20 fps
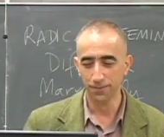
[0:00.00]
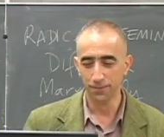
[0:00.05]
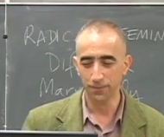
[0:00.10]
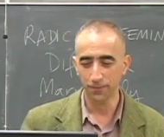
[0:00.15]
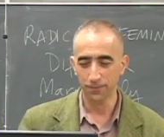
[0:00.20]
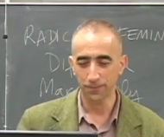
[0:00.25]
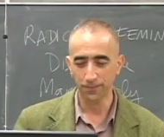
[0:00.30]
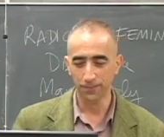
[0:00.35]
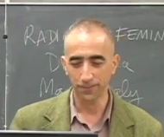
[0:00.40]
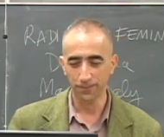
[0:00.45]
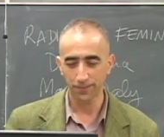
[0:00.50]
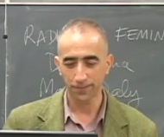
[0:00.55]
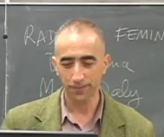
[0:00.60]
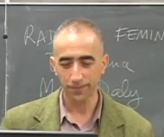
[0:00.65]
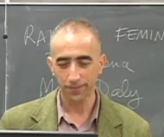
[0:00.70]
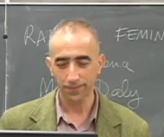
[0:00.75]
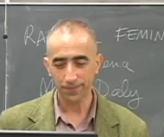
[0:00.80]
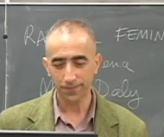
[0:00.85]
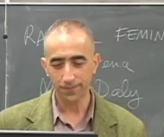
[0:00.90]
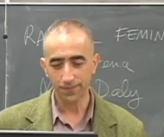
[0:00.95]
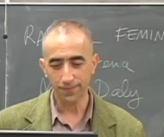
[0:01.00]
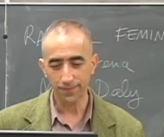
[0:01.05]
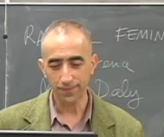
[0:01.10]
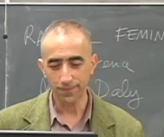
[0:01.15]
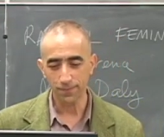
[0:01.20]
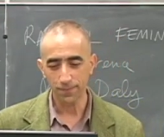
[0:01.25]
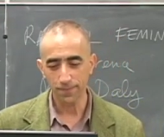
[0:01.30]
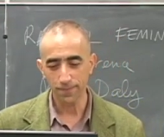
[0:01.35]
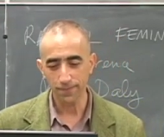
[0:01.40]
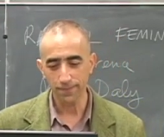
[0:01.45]

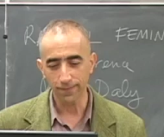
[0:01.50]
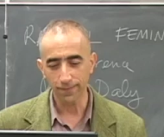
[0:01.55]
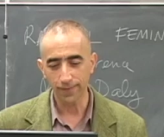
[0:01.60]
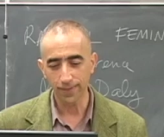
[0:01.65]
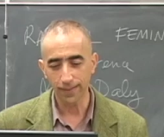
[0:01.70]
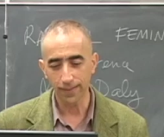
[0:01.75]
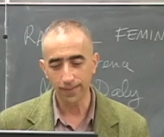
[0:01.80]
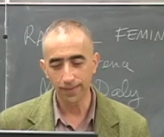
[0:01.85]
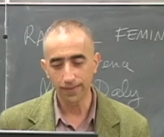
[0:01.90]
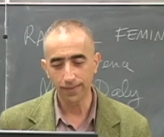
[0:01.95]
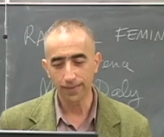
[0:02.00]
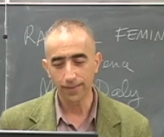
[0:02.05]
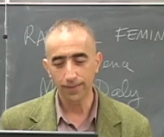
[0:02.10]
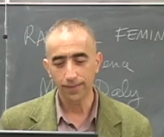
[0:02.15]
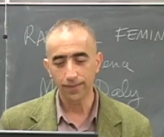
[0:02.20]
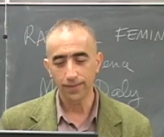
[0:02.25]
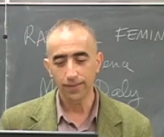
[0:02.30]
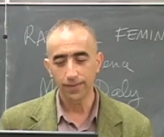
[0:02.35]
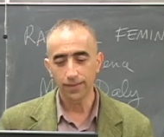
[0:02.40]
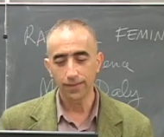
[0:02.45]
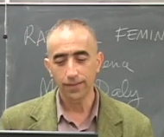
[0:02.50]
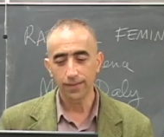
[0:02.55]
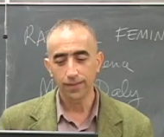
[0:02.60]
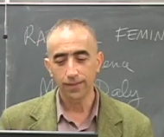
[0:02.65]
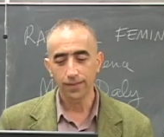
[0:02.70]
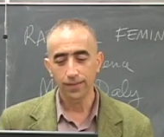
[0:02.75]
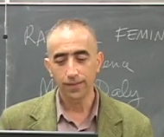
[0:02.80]
[no speech]